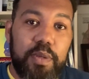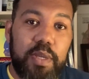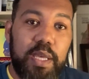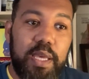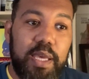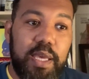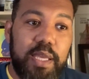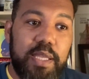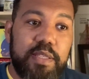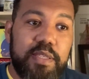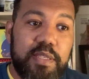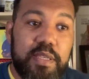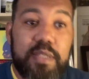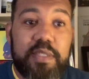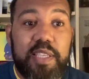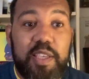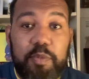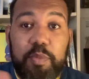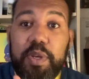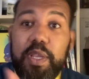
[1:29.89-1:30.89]
And
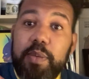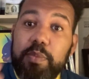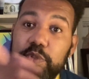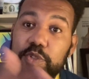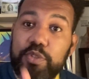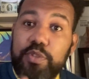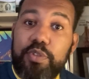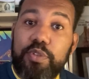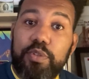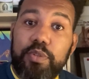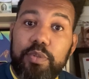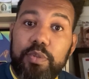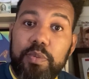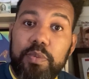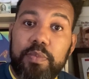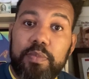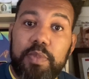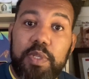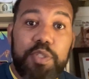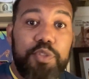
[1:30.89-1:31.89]
since I've been able to
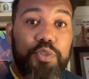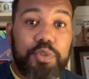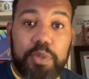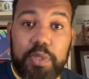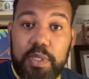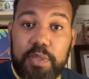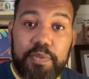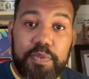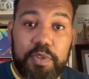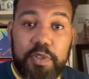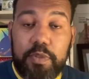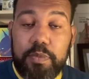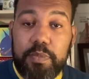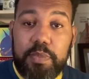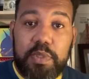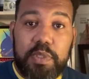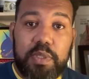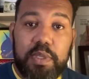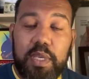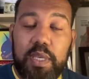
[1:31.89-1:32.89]
enjoy the
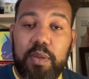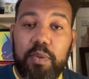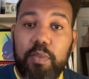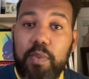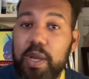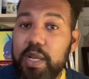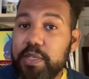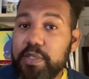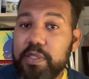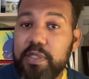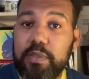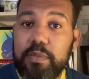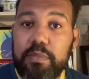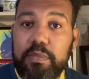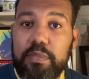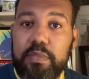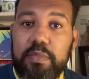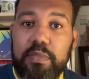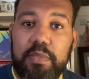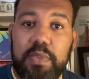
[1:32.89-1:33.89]
films and watch them
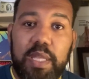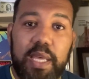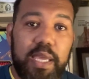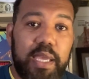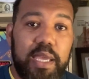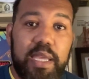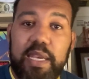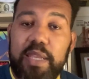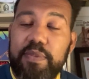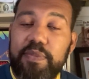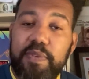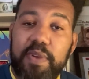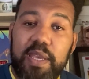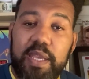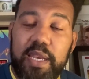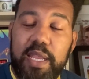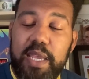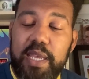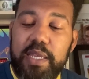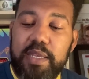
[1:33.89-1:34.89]
like any
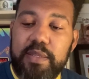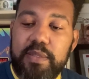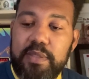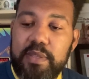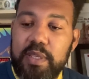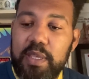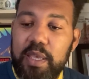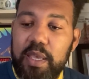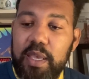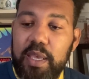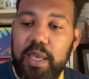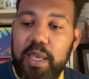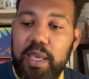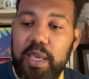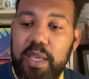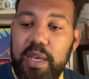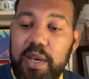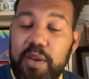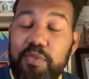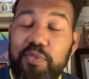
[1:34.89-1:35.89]
fan has,
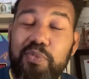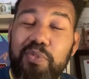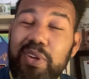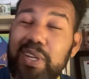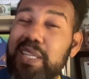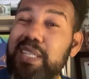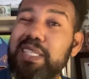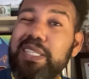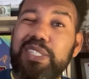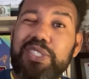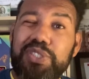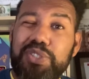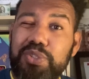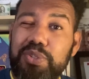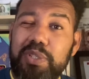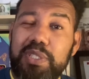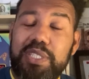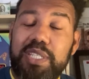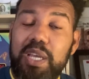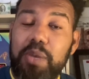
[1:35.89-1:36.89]
and I've really
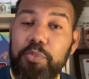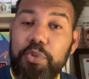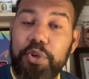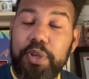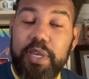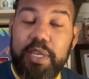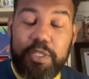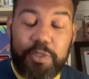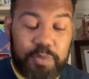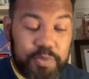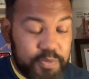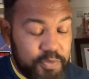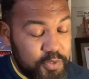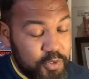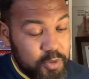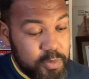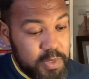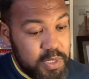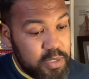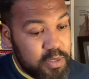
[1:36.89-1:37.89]
enjoyed John Boyega's
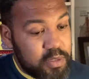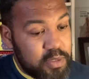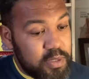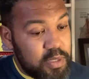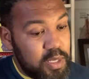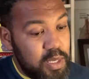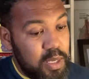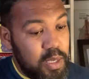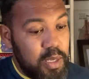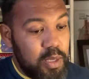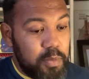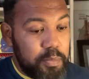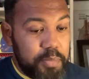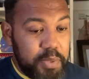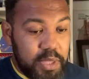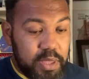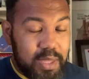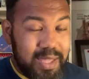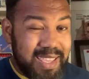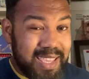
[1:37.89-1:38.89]
performance,
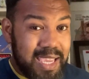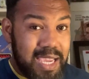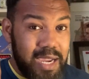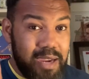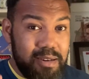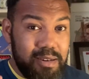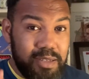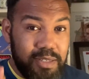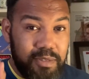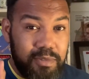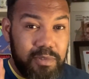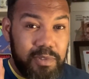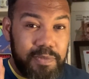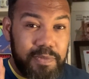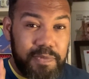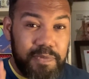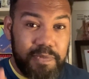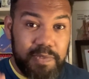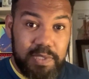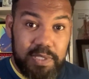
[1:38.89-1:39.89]
but the character of
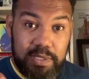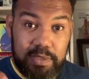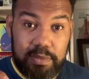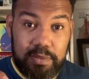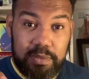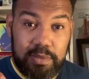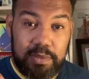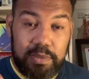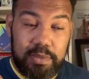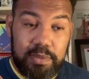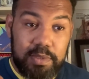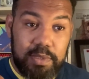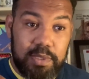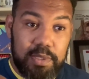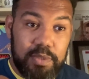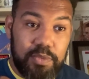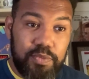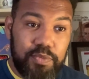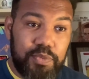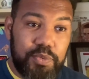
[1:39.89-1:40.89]
Finn
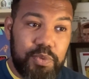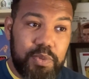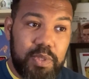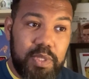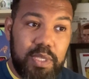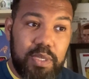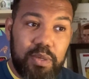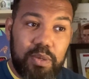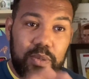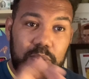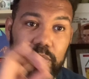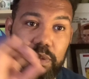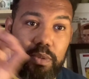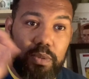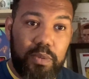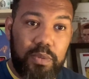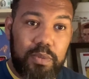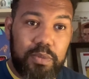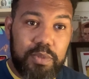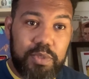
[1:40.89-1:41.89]
for the
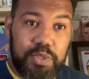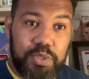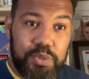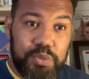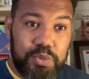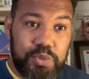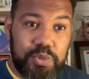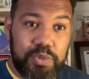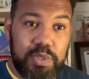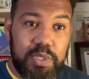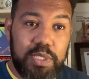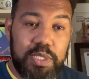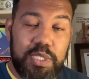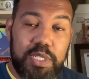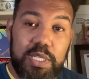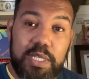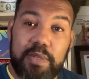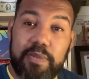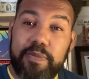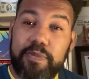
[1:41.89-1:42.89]
whole new
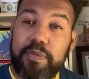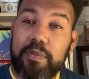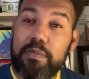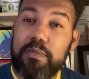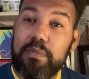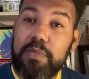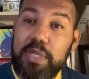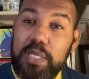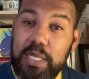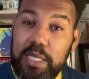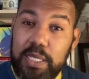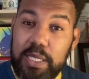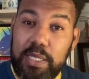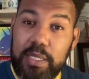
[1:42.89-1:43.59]
trilogy, for me,